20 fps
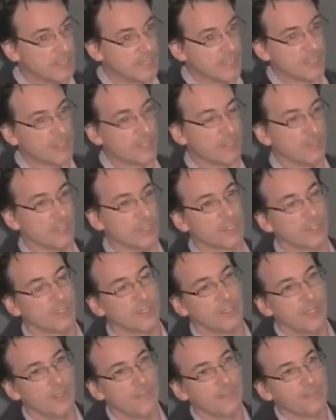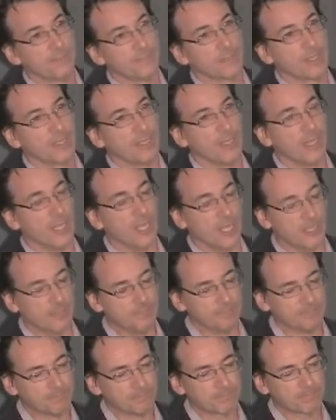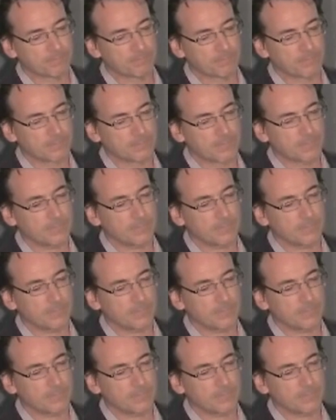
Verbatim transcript: people are doing around and trying to take decisions.